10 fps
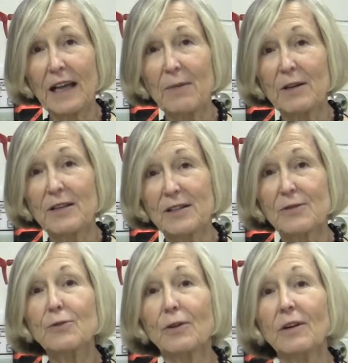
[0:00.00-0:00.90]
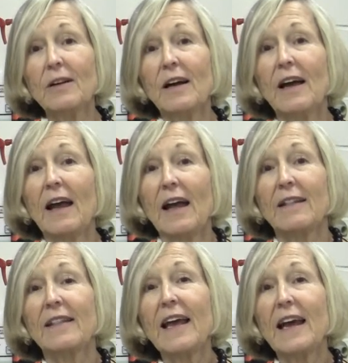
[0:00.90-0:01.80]
I came into school,
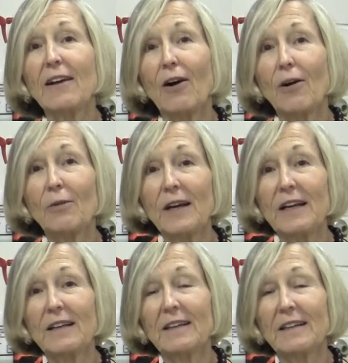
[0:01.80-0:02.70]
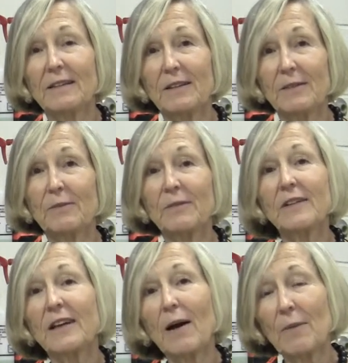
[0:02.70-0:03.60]
they had already
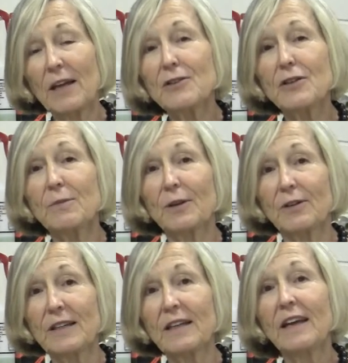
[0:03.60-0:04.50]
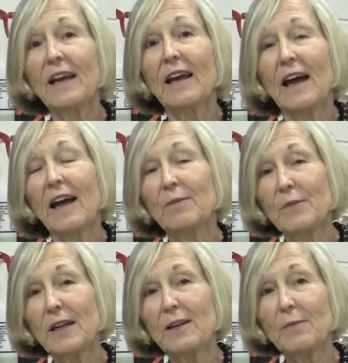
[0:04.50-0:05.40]
come into the building,
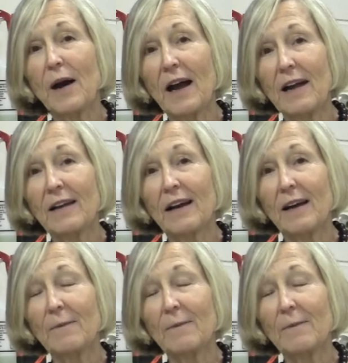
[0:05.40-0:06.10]
admitted by